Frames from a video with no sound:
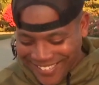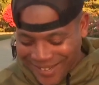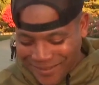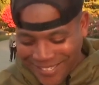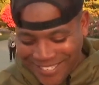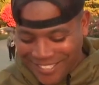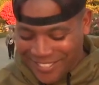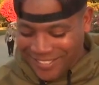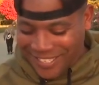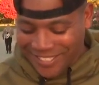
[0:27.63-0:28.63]
I mean, it's
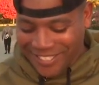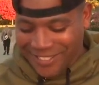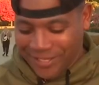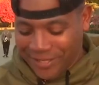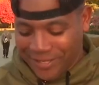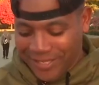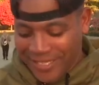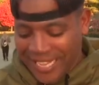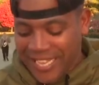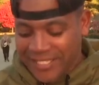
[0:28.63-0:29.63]
just the
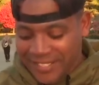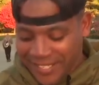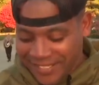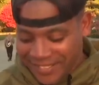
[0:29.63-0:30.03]
instincts